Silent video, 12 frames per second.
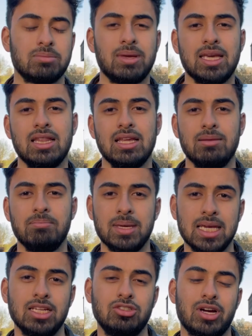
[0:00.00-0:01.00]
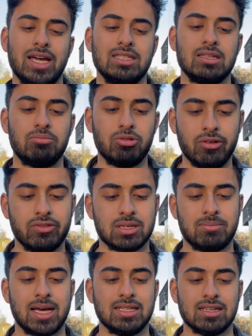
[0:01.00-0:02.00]
merely me trying to prove
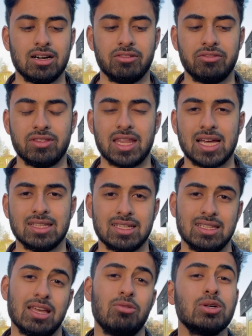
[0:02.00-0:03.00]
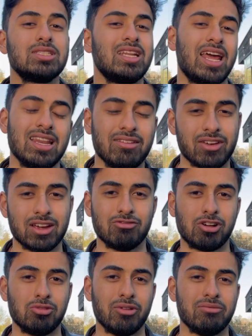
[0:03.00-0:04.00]
to myself that there wasn't anything
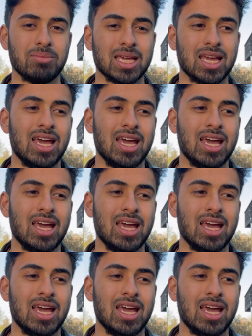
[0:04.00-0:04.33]
wrong with me,